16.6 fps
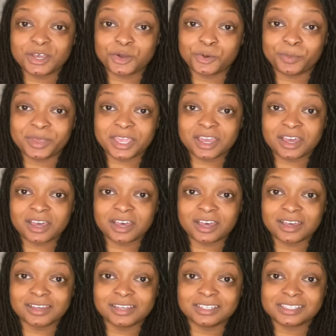
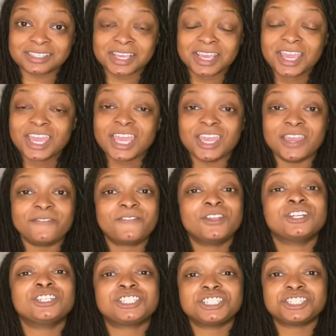because if
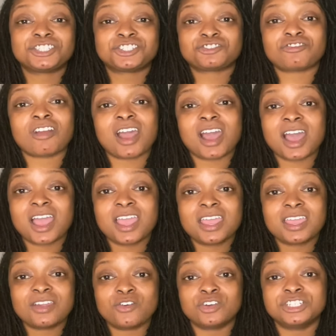you're just
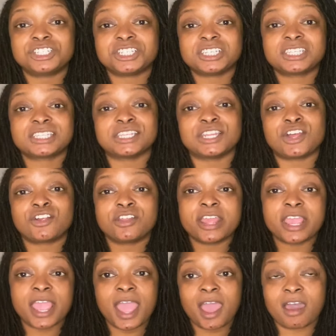trying or just
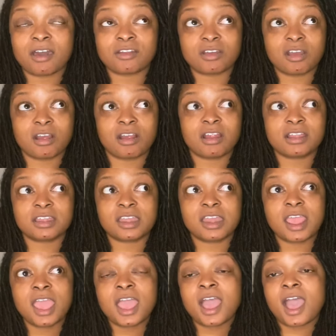learning how to garden,
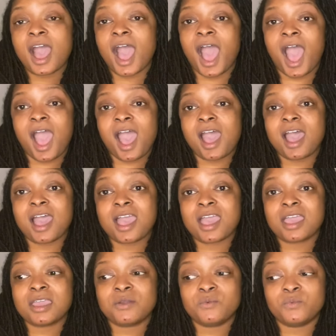
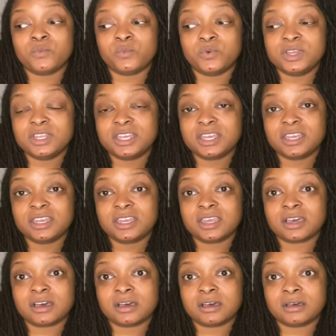I wouldn't
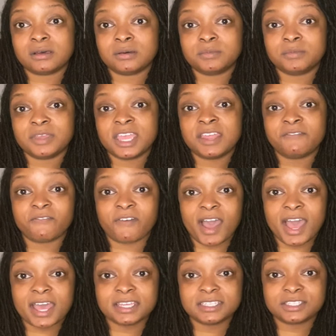
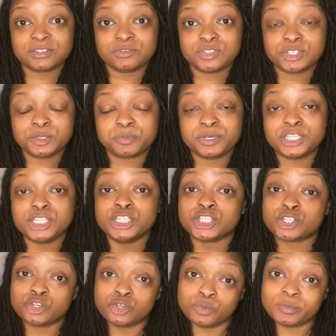advise you to put
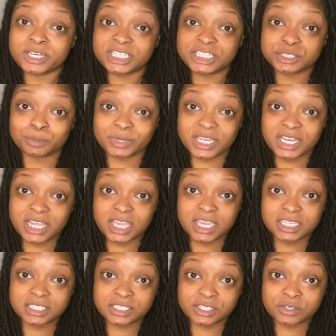too much money
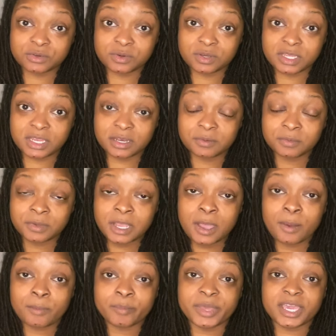into it,
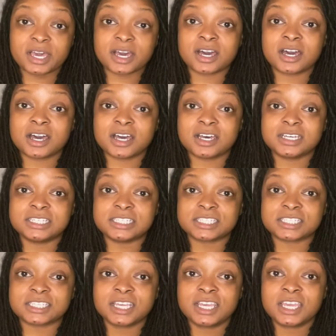
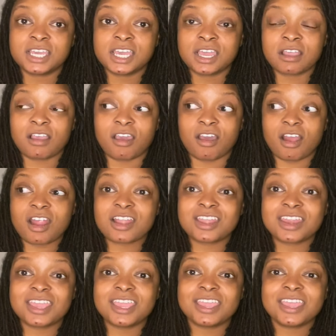because
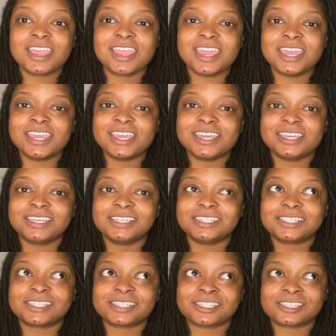gardening
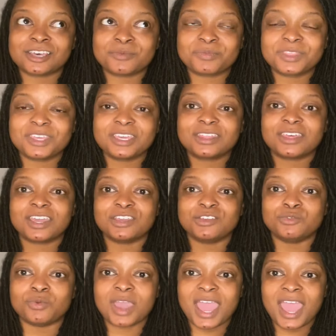is something that
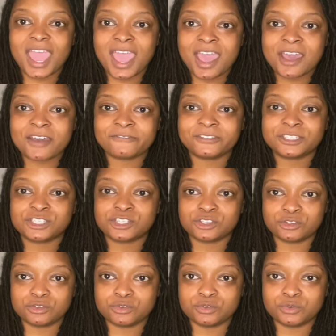you have
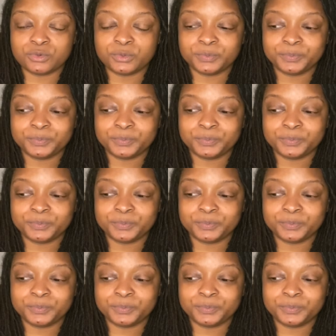to